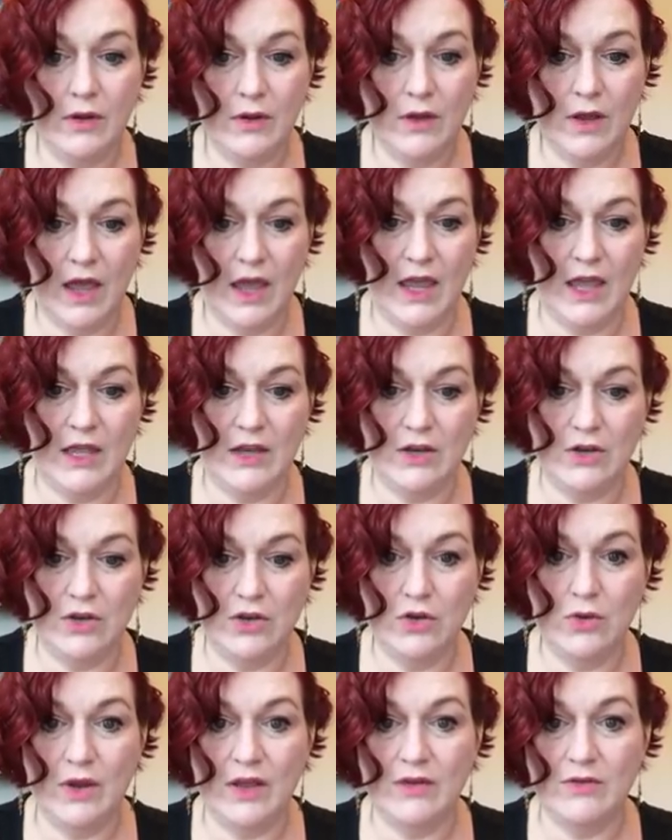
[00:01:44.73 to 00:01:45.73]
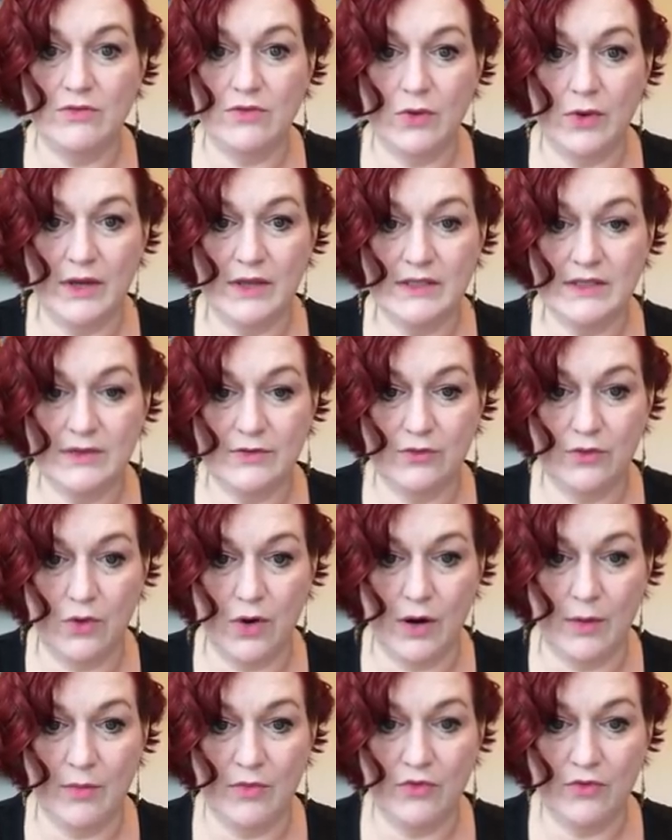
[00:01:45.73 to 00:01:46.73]
a new invoice
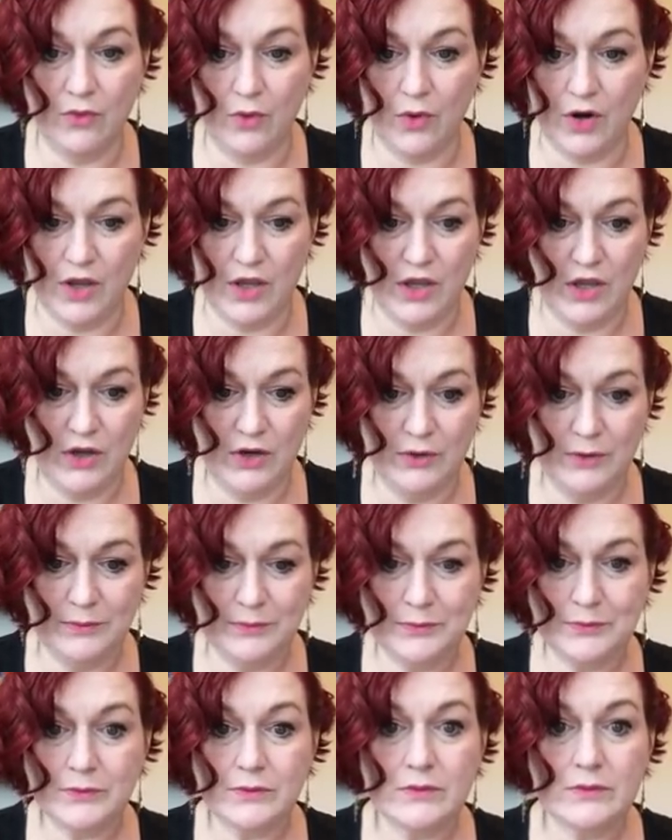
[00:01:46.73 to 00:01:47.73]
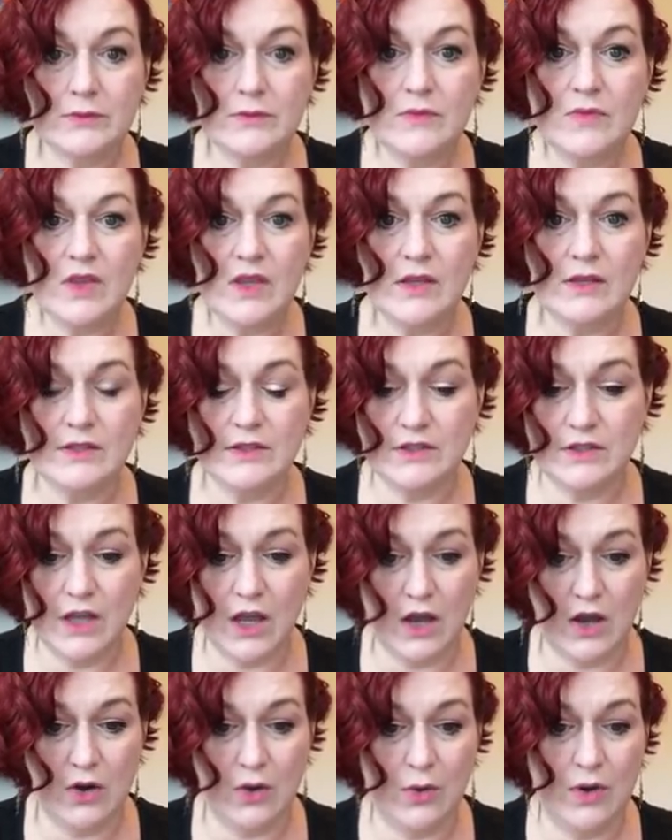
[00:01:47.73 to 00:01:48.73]
form for you.
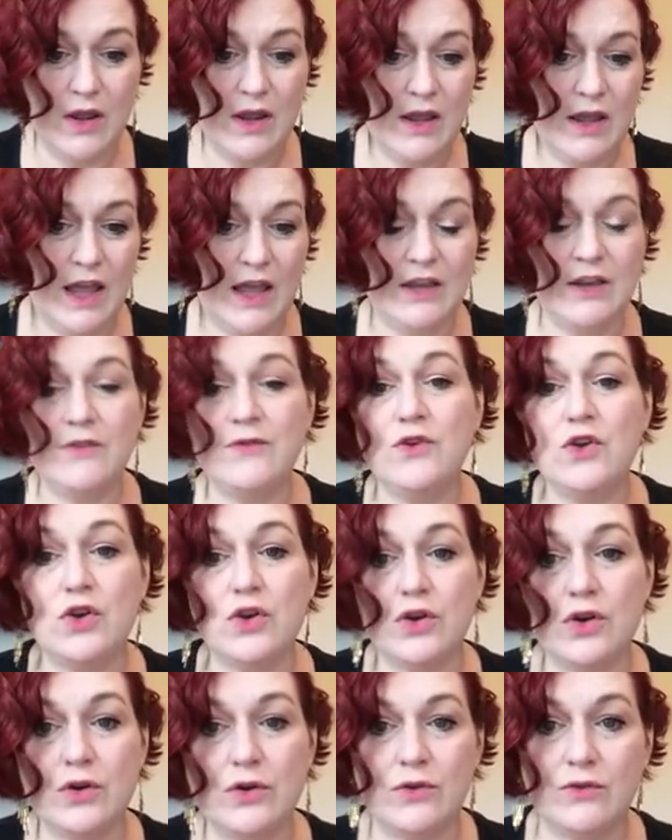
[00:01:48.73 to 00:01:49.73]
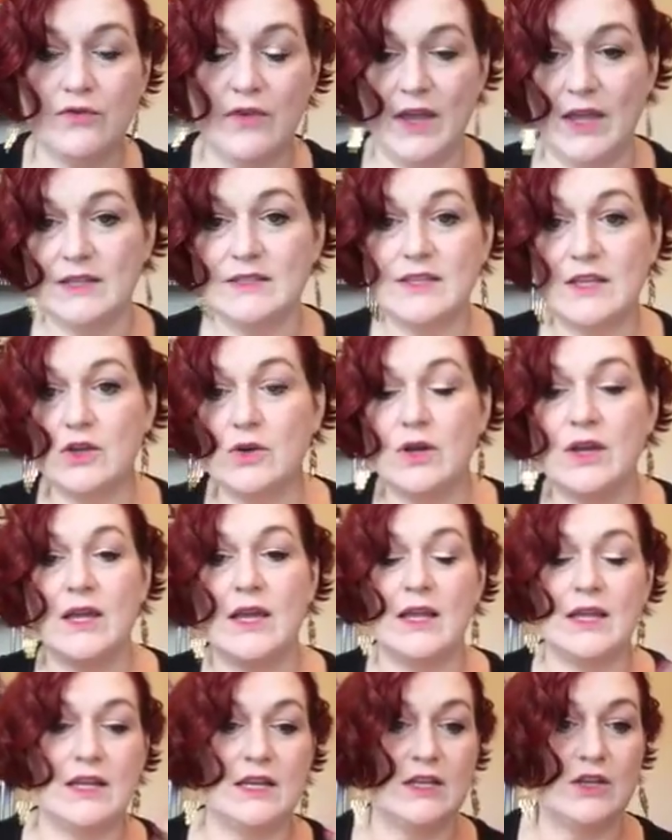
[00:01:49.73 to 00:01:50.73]
So, and if you're fancy, you can
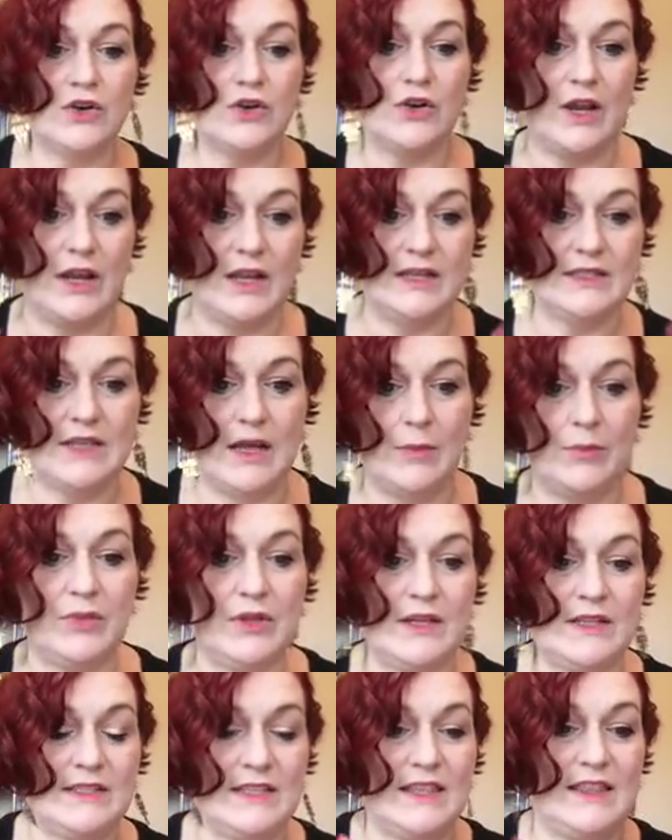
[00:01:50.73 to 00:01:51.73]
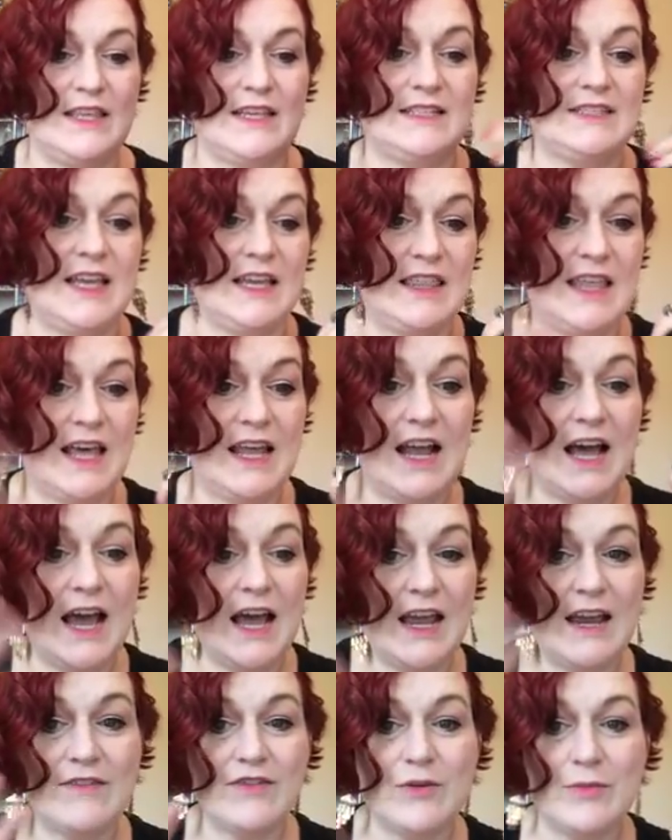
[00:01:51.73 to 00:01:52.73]
get into creating templates and things like that.
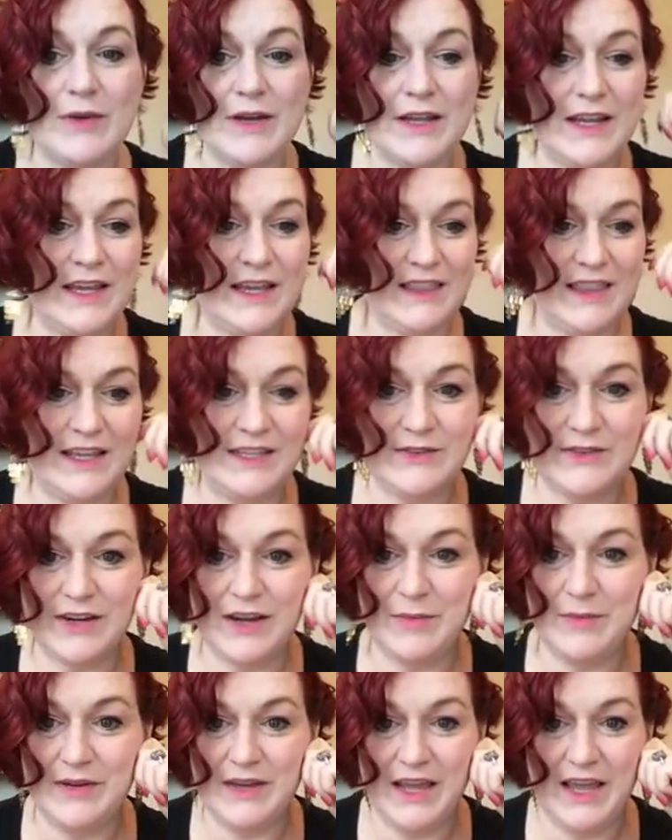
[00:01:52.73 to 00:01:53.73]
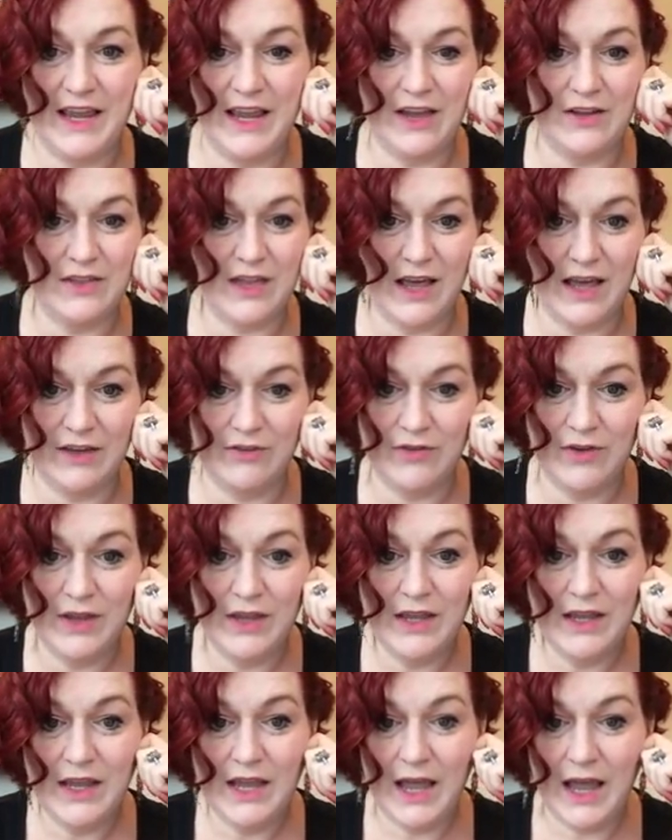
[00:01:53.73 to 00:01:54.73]
Hi, everybody. Thanks for coming to hang out live.
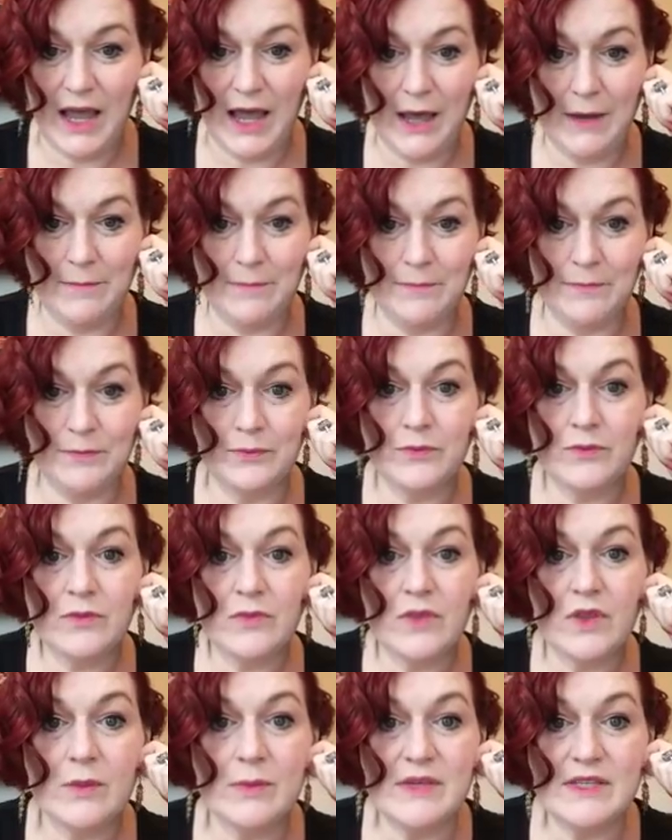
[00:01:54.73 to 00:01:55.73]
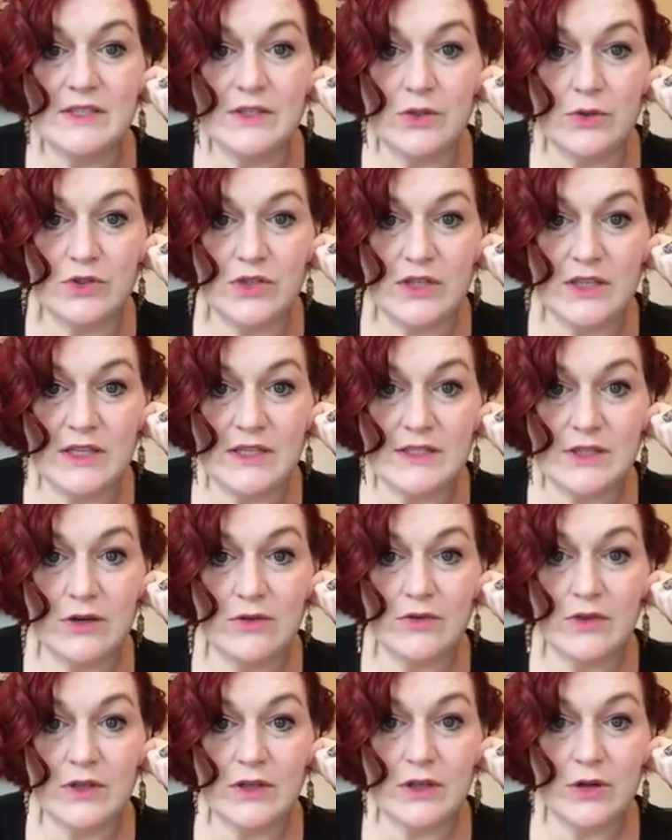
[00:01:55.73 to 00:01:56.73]
Um, let me scooch you this
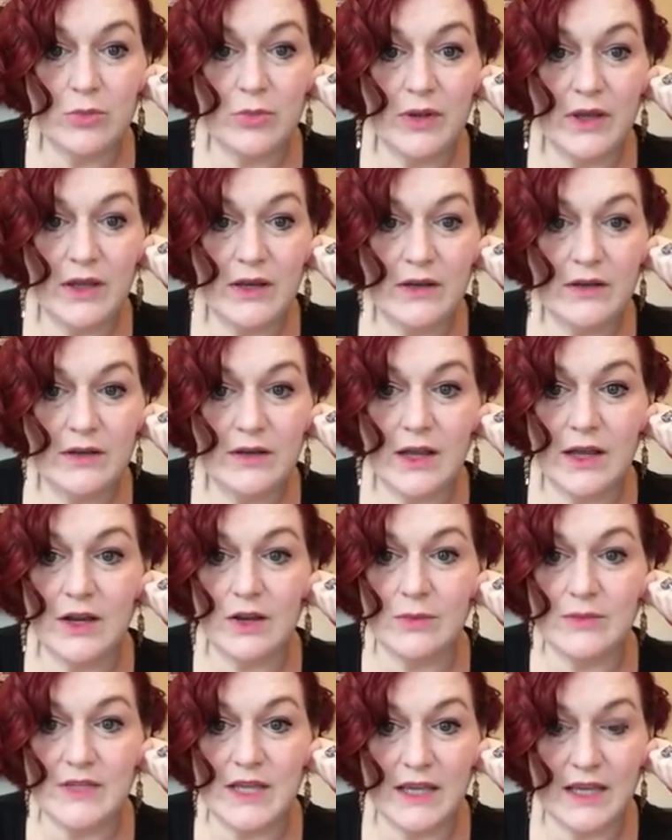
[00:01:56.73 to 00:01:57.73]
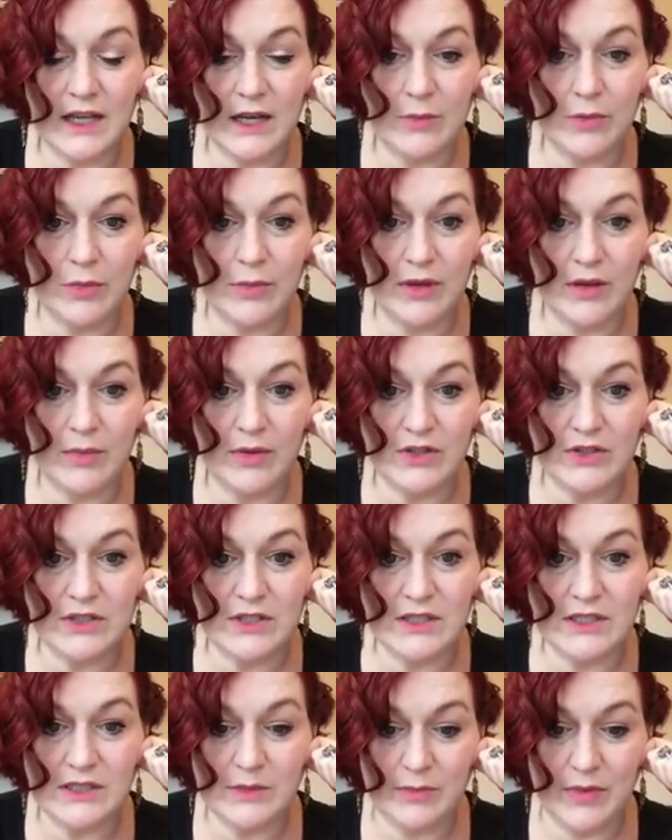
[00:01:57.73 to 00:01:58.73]
over a little bit. I know I'm taking up a big bunch
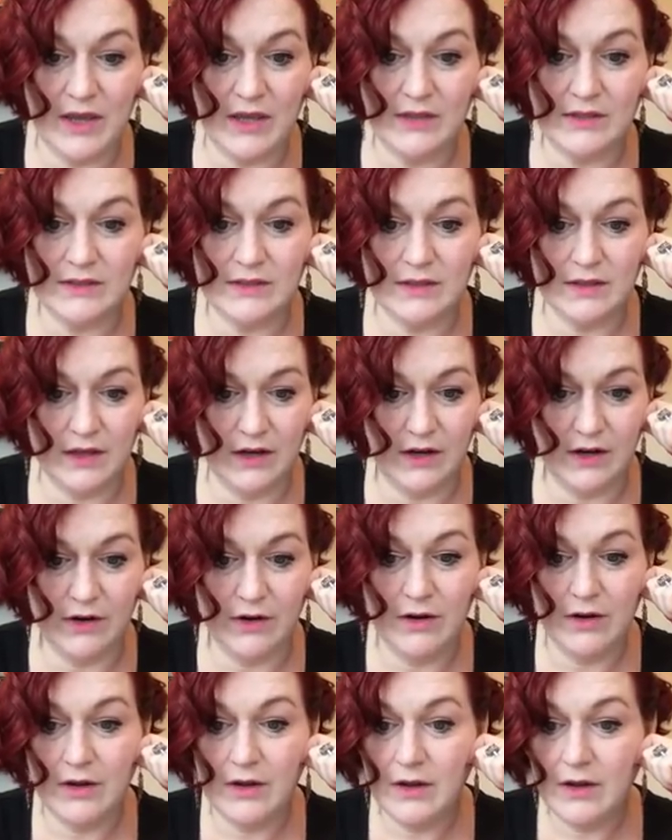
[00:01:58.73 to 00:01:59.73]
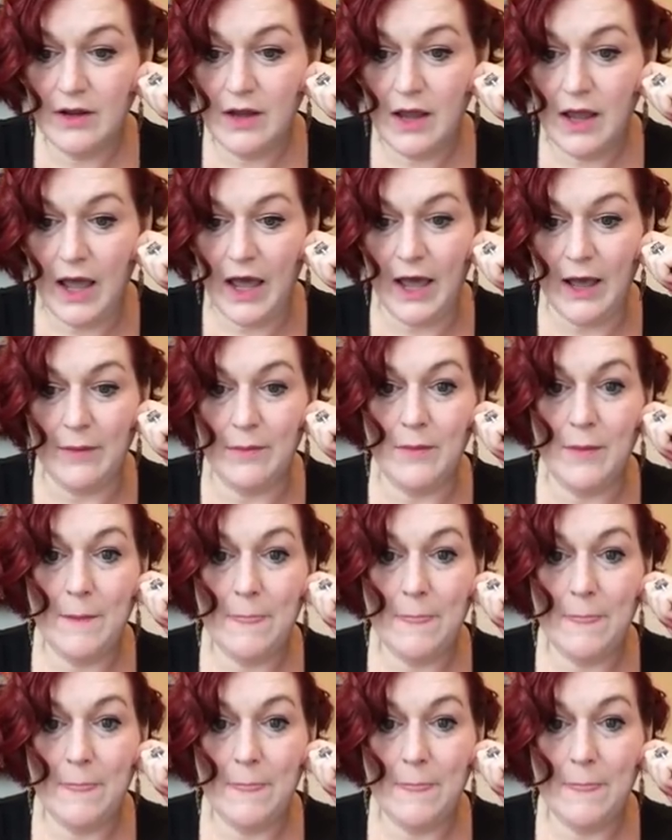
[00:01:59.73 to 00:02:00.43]
of the space here. Um,